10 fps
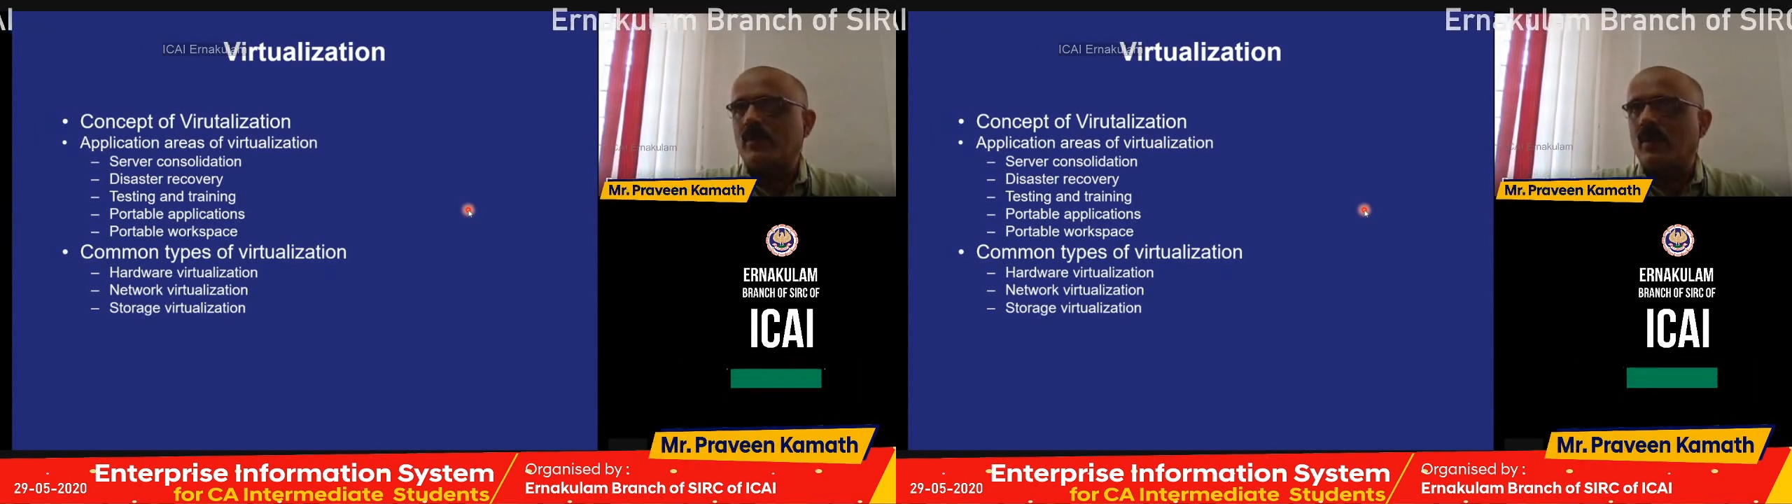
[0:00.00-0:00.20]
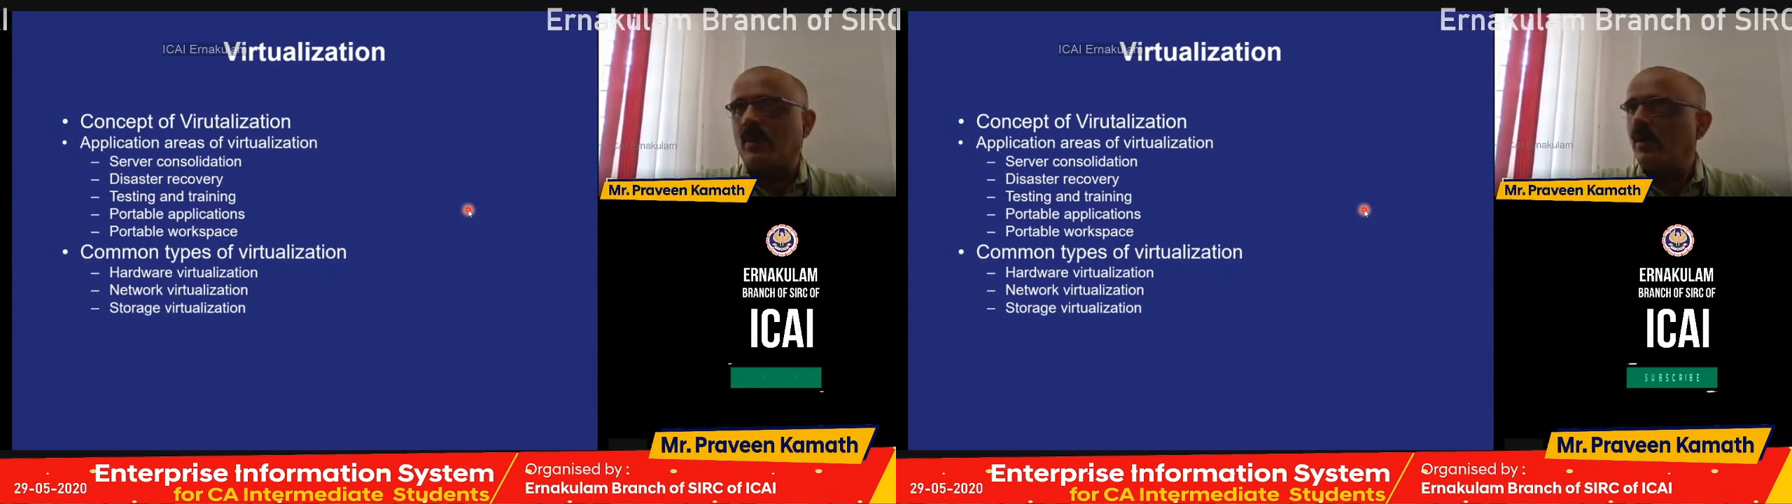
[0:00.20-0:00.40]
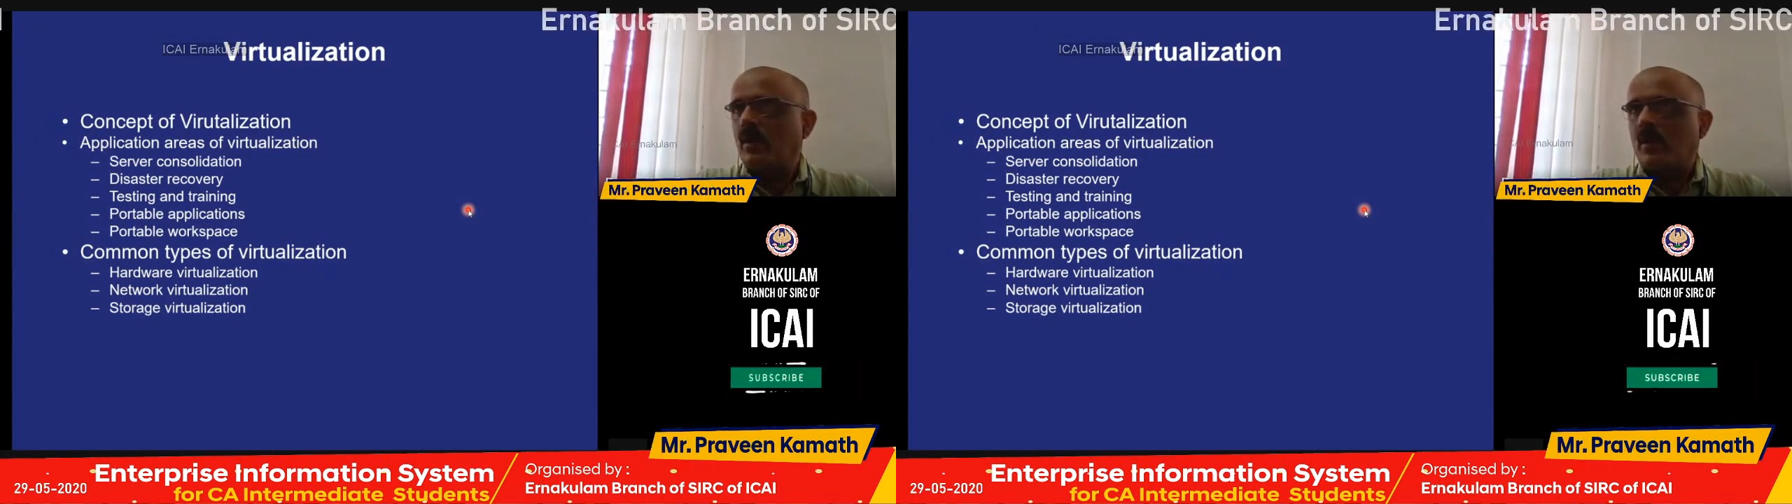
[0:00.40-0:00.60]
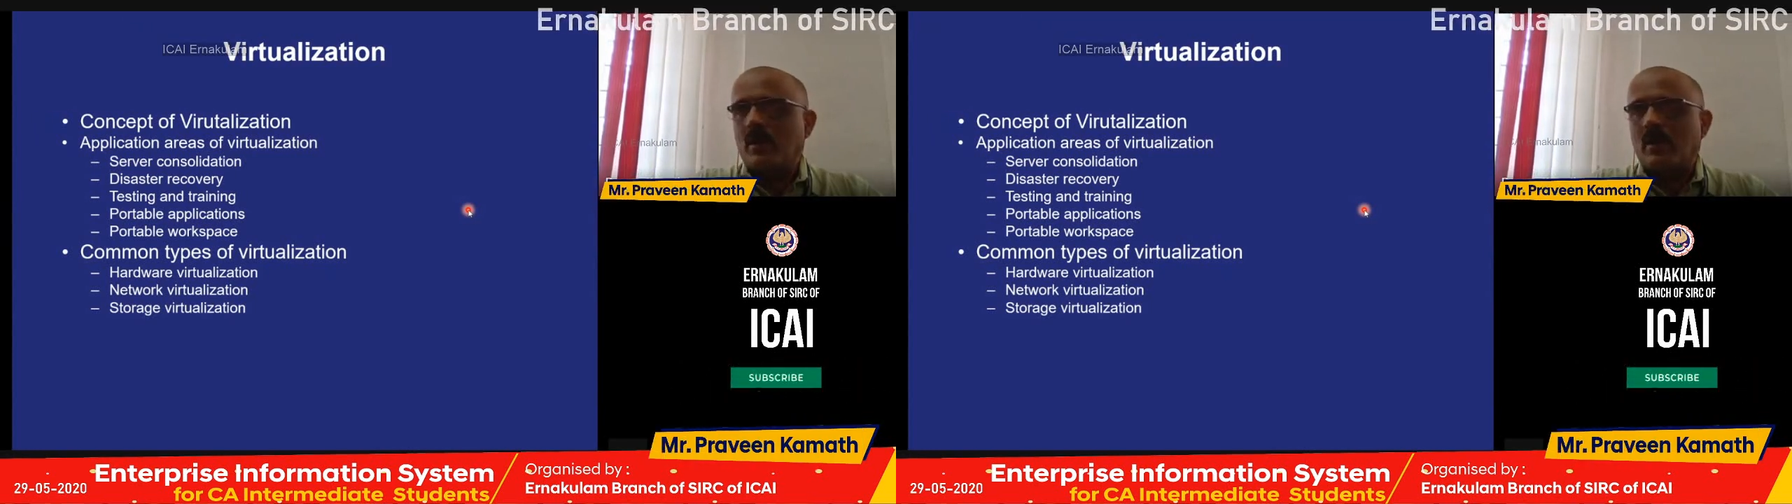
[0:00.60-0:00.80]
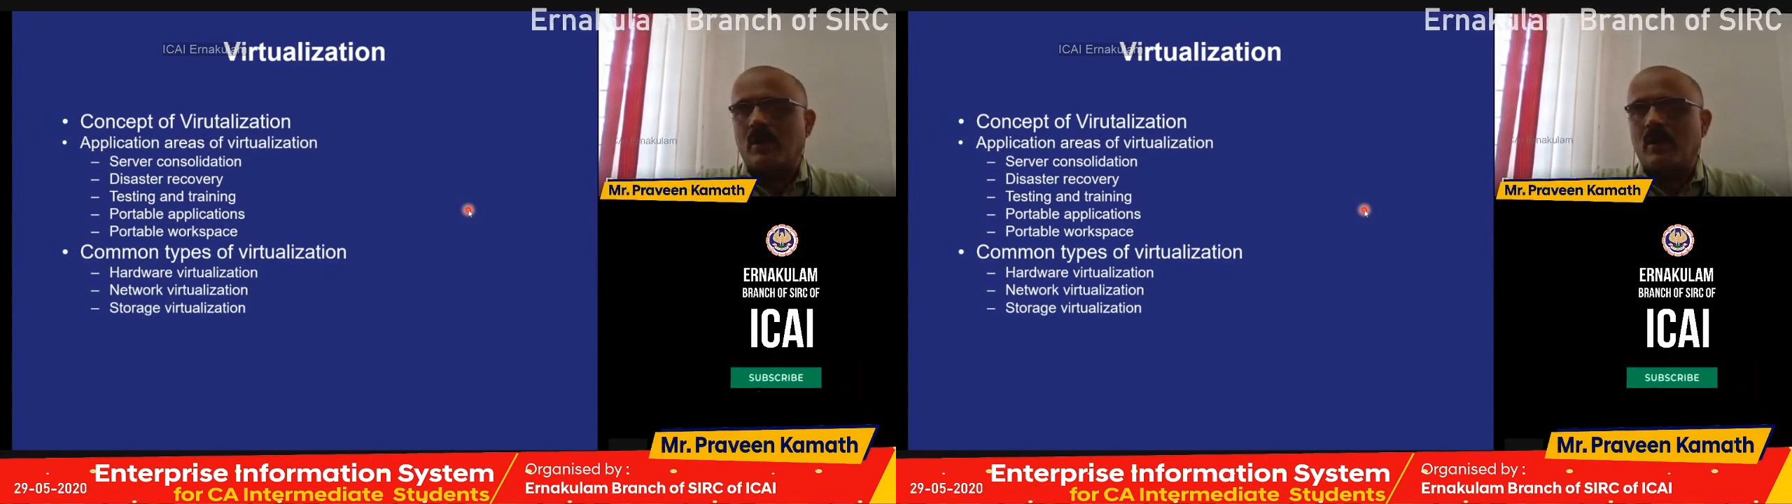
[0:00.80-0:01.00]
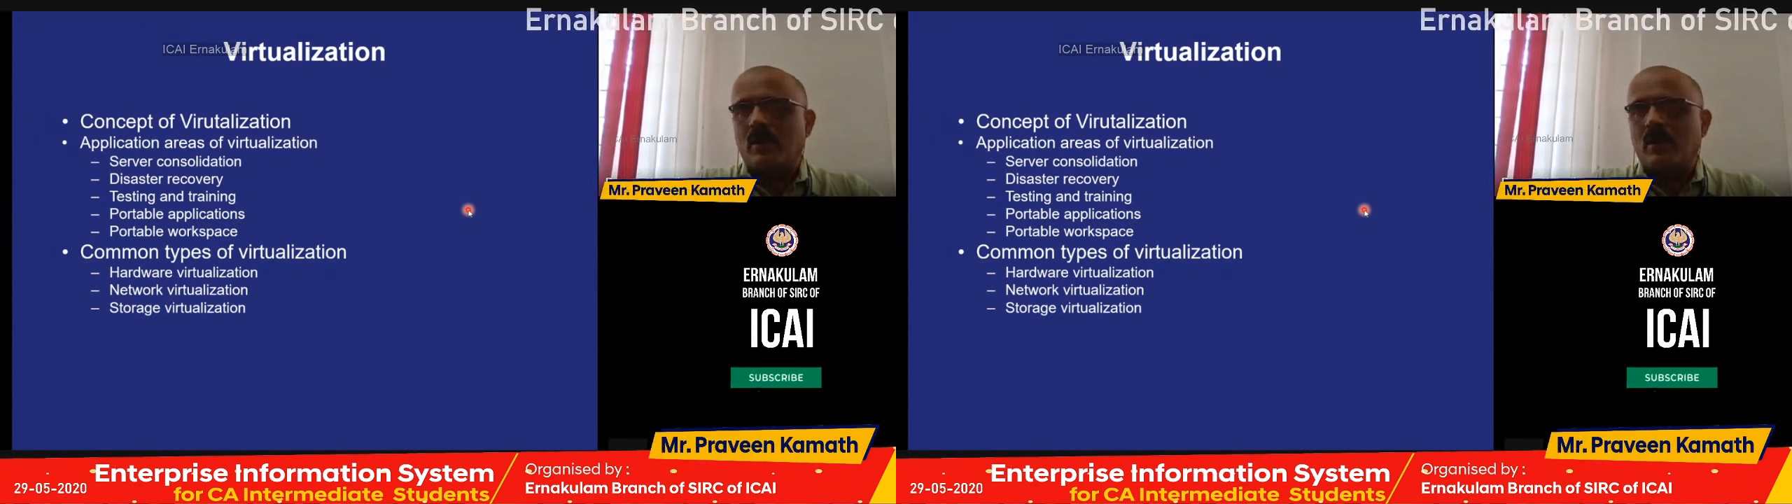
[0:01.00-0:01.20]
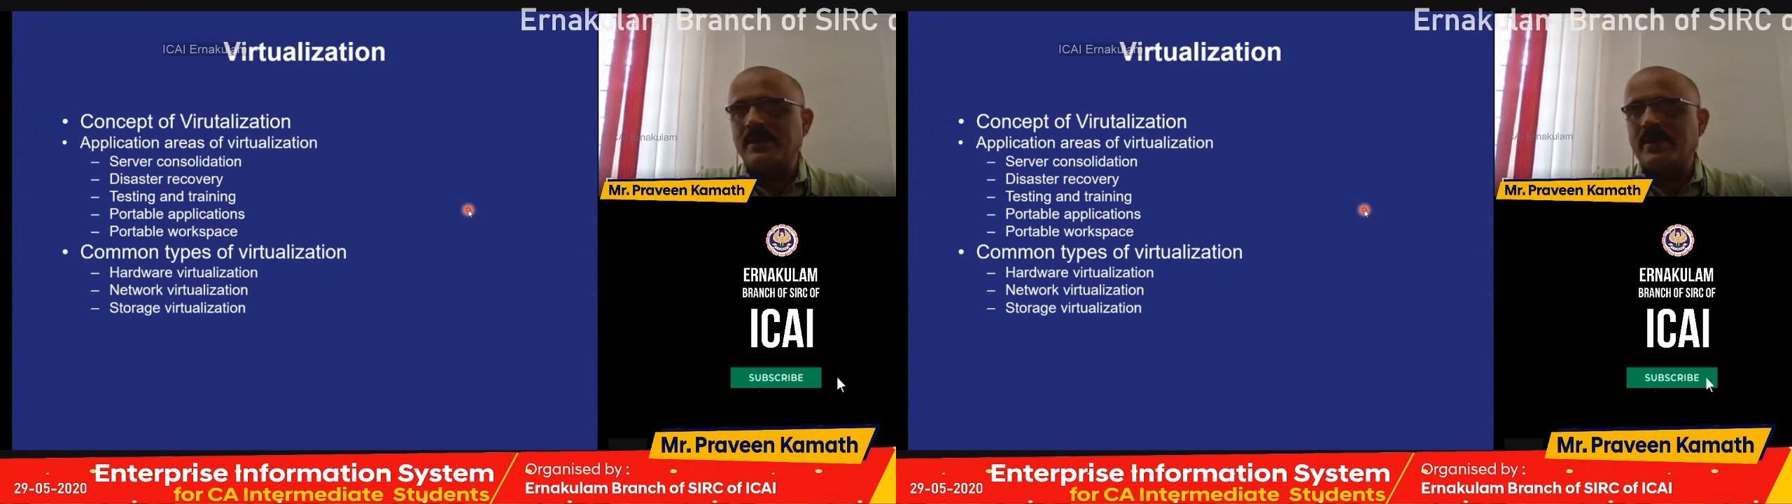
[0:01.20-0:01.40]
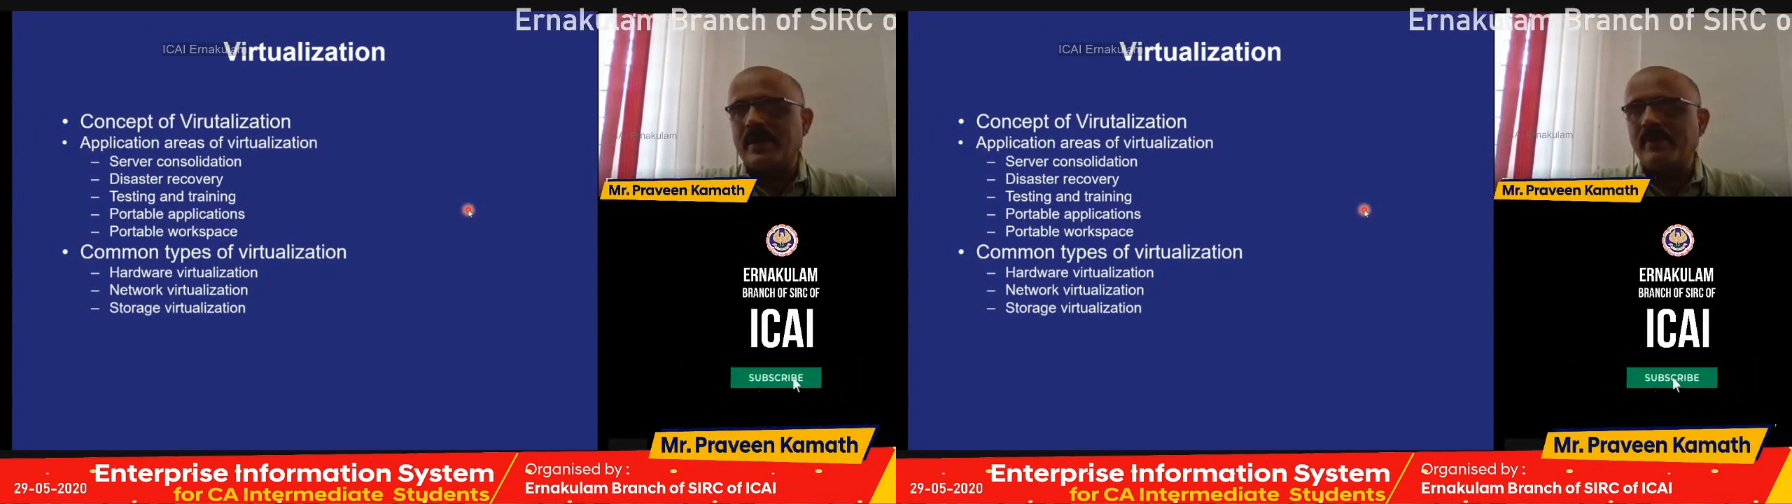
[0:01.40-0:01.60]
for
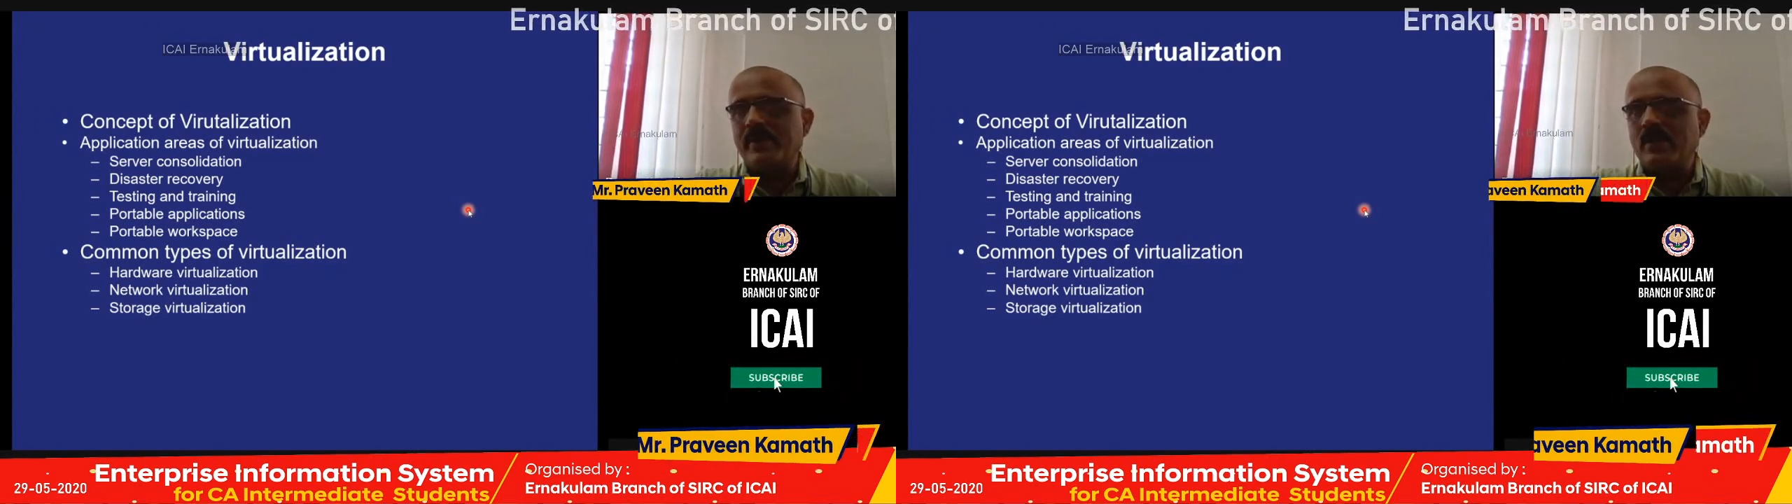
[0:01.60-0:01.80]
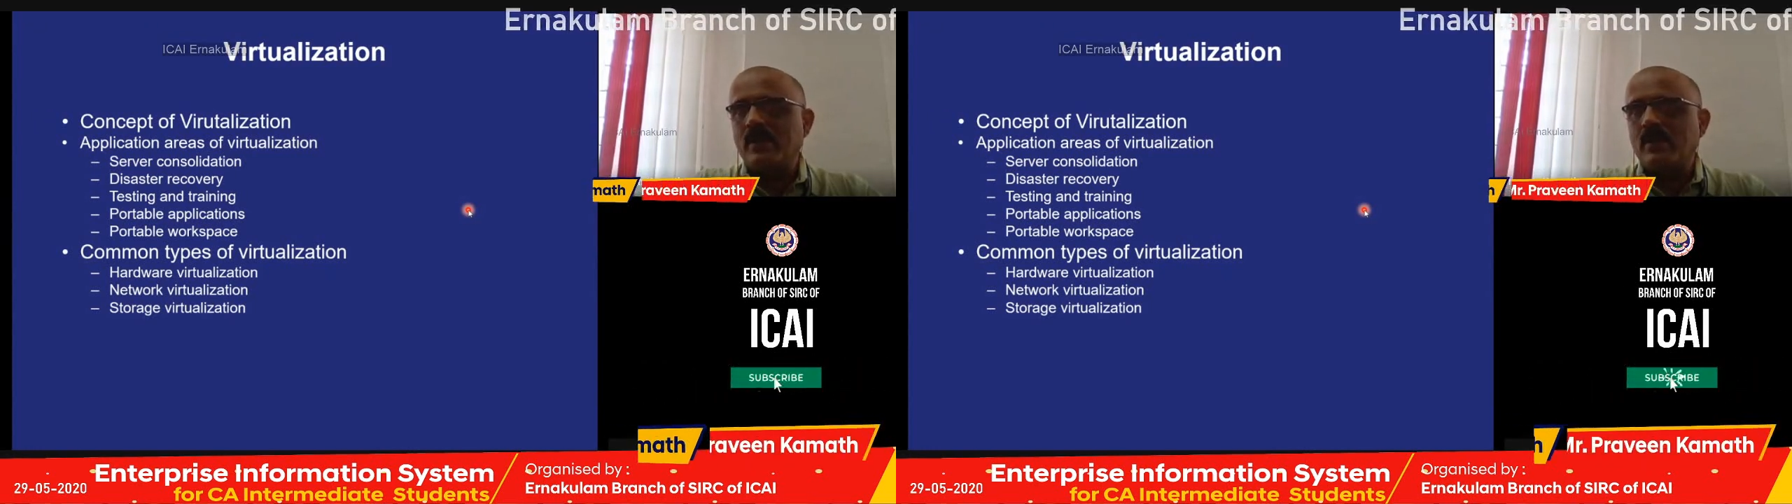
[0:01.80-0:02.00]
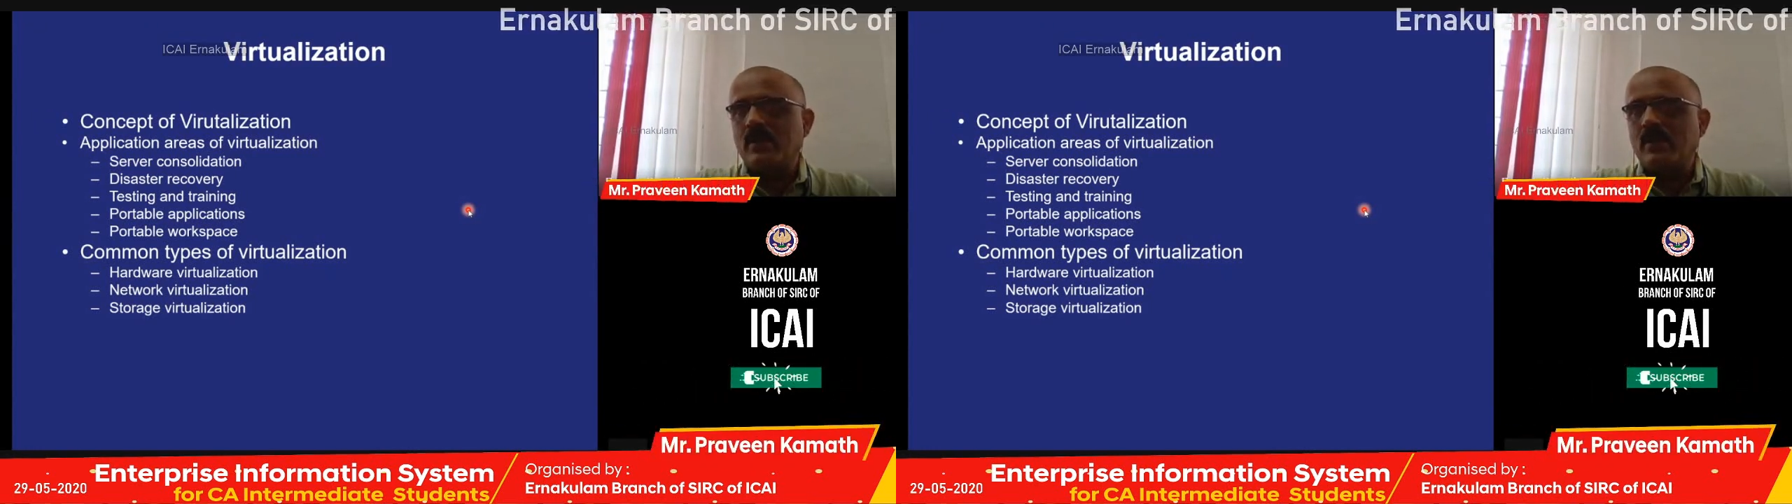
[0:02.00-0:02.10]
teaching driving?